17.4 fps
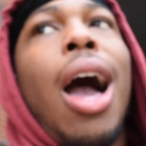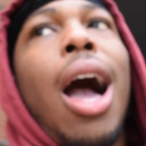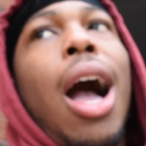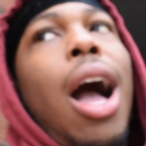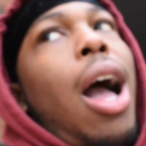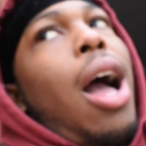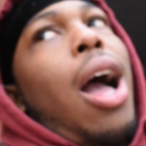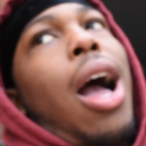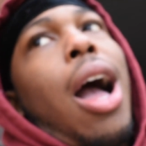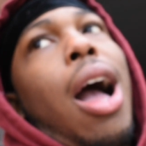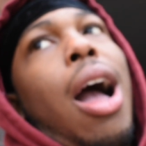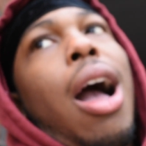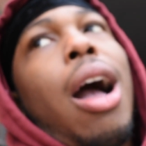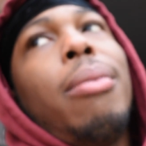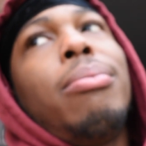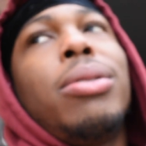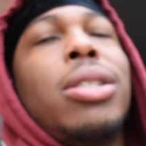
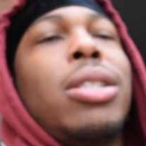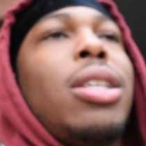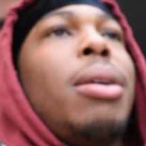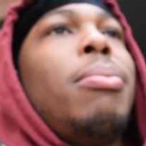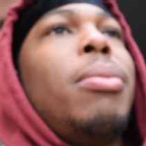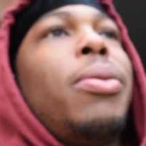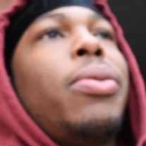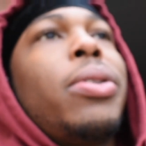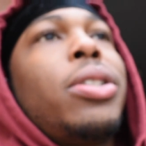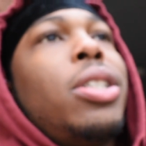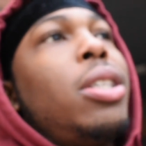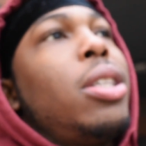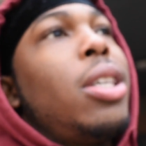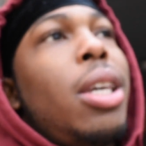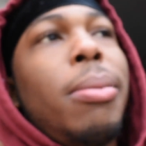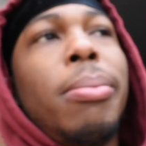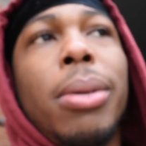I'm just the type of motherfucker,
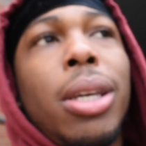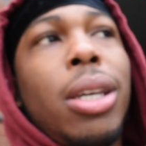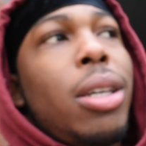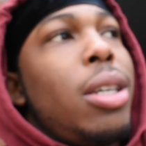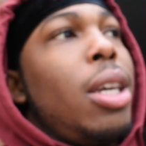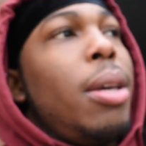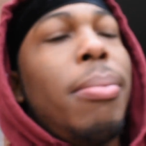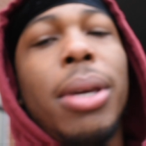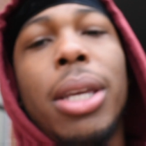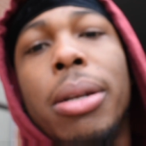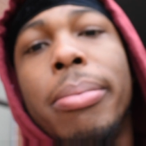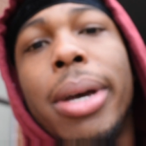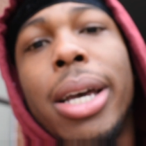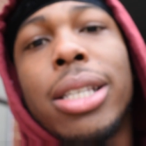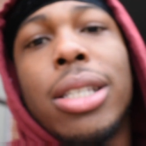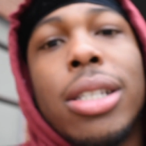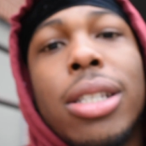just give me the
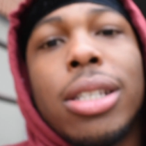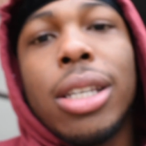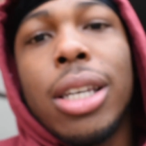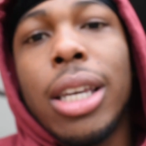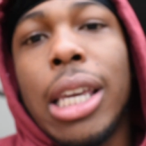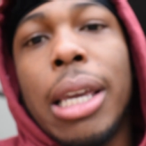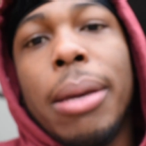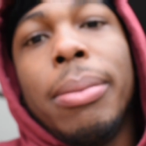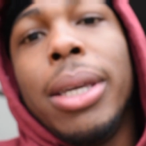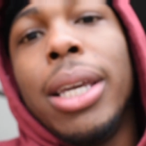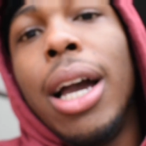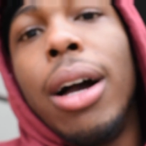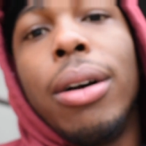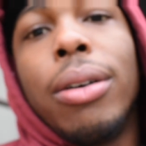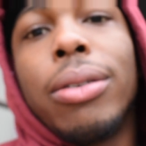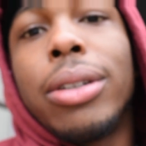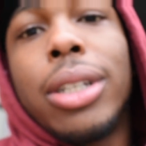message and get me
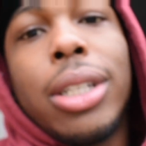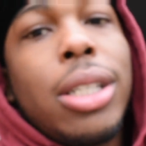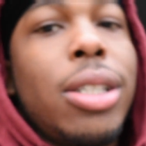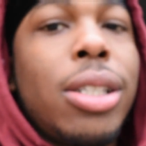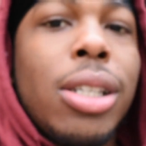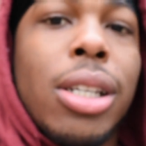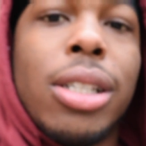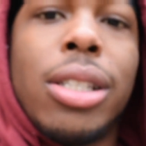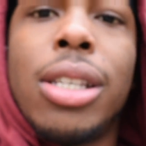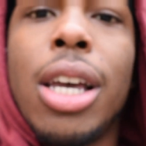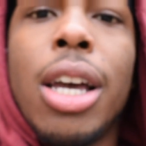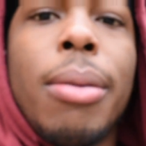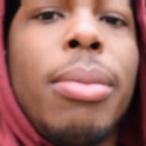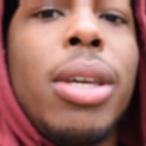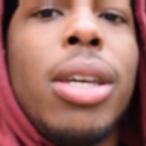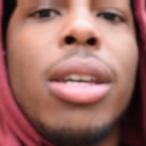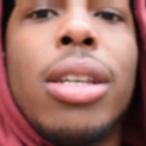out. Cause shit,
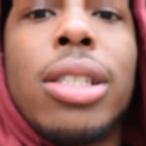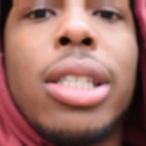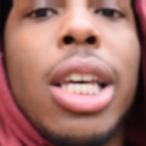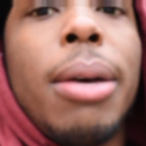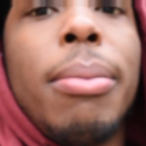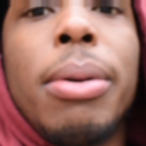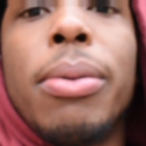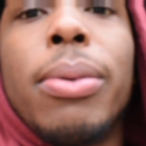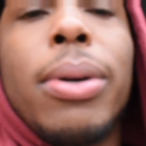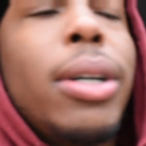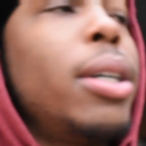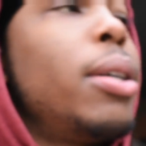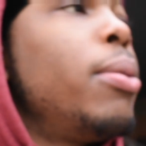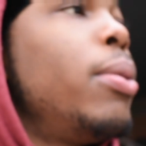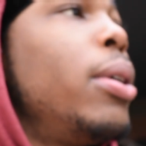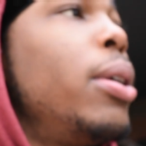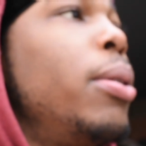tell me
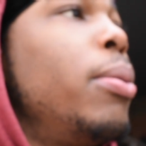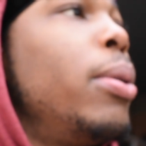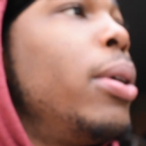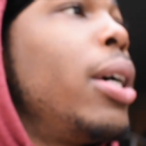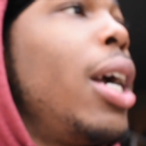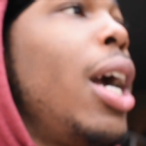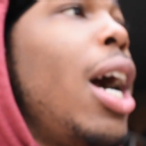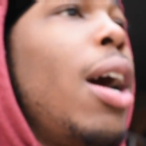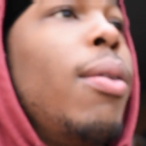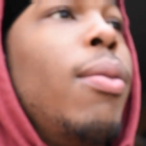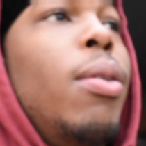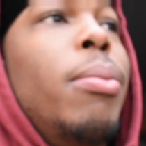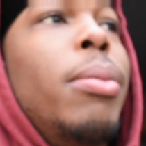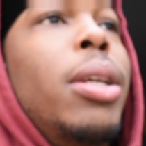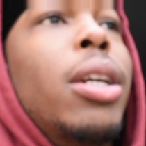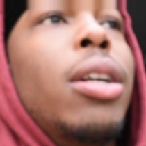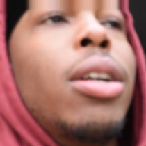what God
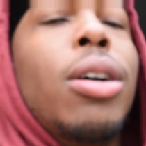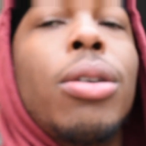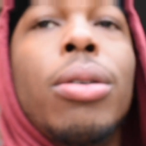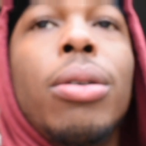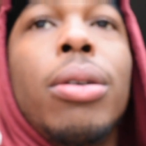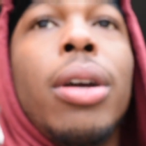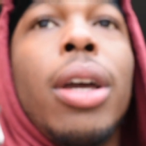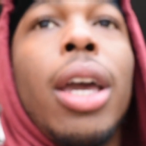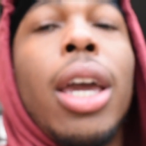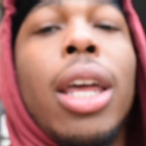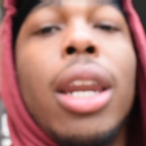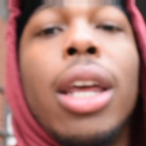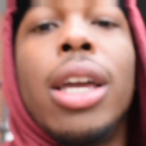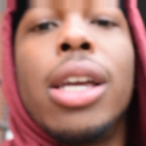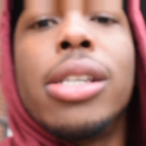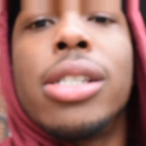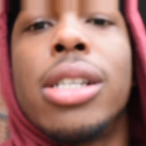want me to know, and
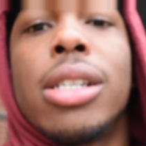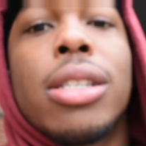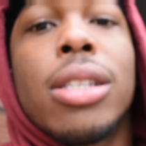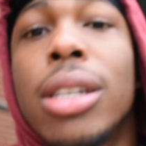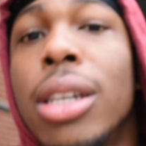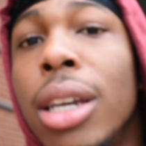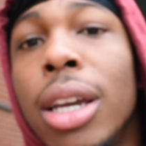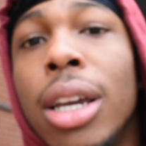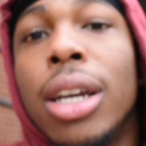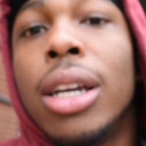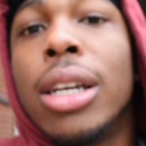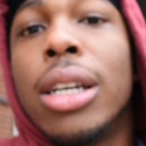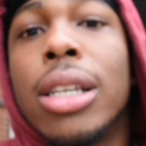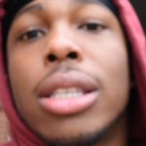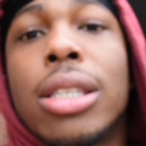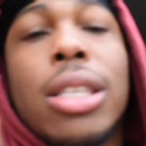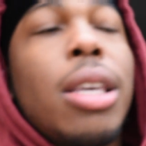then just
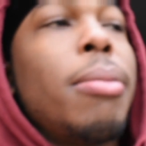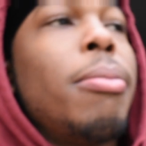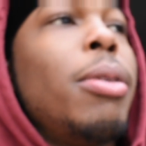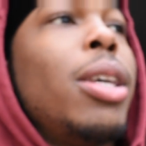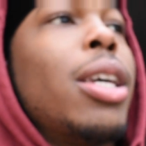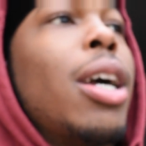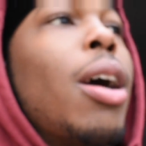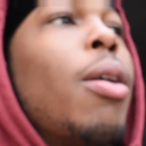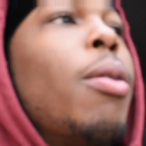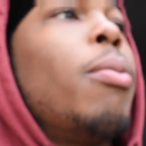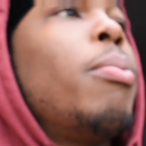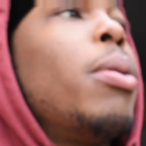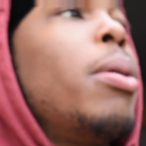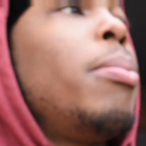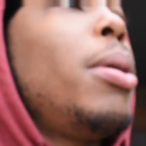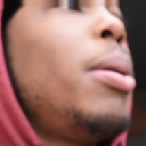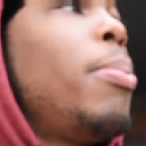send me out.
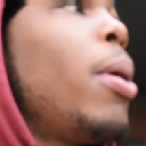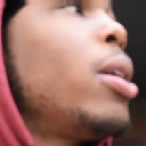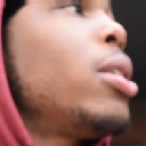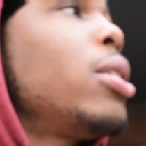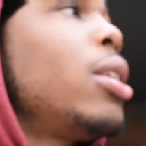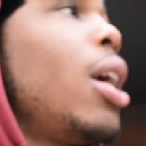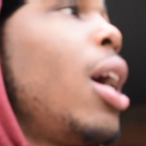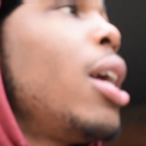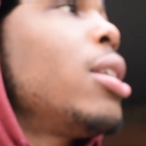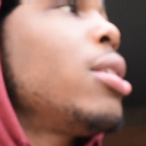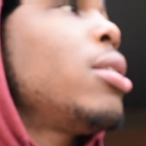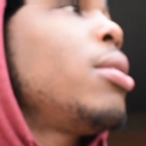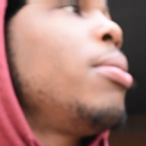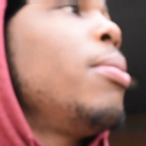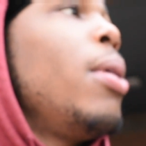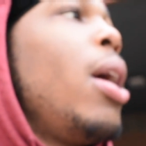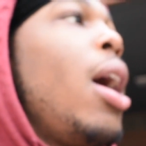But me personally,
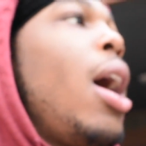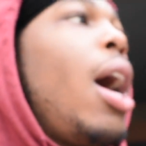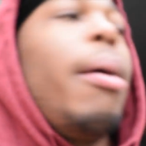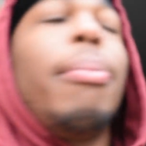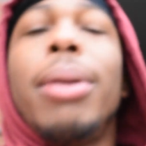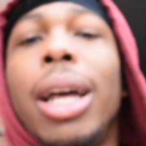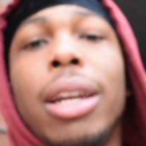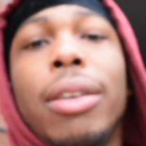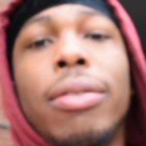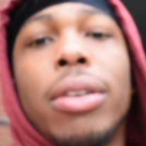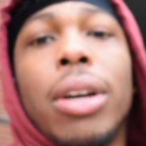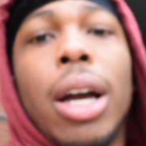honestly, I'm not.